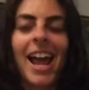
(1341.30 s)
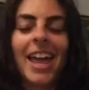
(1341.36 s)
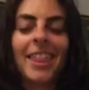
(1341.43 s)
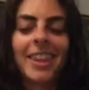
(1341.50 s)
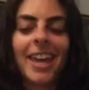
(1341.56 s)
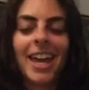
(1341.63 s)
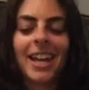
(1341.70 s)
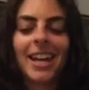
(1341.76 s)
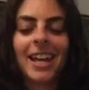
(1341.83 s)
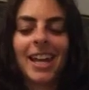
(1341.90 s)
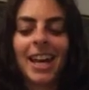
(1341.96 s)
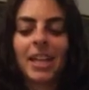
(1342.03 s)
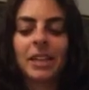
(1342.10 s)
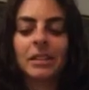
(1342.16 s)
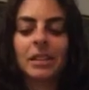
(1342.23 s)
And then
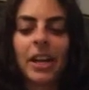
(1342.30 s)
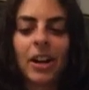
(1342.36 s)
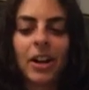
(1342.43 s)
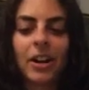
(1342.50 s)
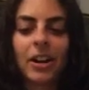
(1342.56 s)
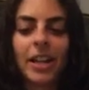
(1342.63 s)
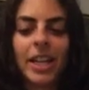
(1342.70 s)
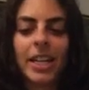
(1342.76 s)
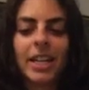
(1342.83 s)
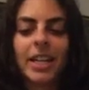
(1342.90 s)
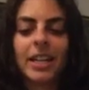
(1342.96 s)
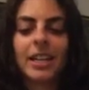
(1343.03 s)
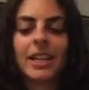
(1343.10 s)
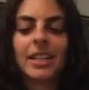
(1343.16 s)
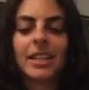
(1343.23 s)
I layer
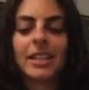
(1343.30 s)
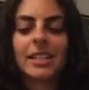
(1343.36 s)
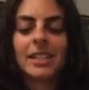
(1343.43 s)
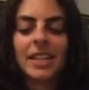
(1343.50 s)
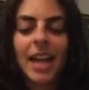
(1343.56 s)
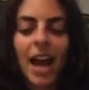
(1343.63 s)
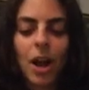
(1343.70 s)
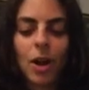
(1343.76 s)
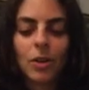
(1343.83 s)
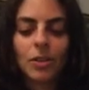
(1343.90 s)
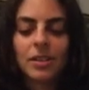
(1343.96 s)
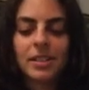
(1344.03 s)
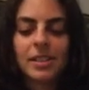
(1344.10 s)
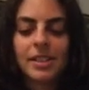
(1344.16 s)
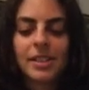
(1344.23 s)
in the
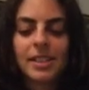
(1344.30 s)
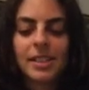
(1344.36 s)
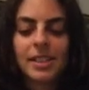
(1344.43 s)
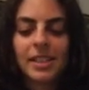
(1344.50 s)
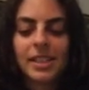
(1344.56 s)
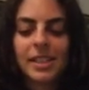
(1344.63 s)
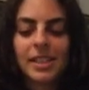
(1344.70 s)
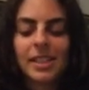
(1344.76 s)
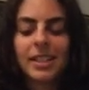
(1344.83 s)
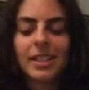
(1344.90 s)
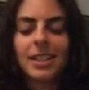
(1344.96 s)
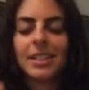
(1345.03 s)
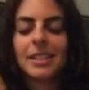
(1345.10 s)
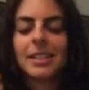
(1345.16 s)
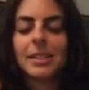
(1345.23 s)
sounds,
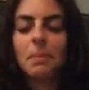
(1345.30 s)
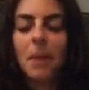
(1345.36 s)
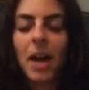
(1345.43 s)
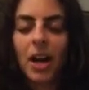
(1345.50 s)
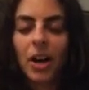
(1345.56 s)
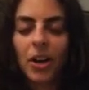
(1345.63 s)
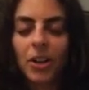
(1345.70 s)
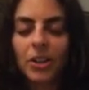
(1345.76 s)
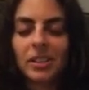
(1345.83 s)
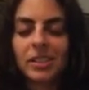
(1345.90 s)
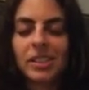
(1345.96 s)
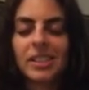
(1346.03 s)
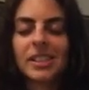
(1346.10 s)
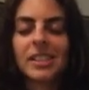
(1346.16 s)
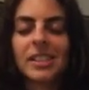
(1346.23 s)
the
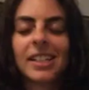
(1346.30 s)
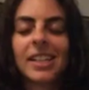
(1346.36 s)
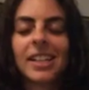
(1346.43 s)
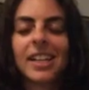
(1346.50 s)
smells,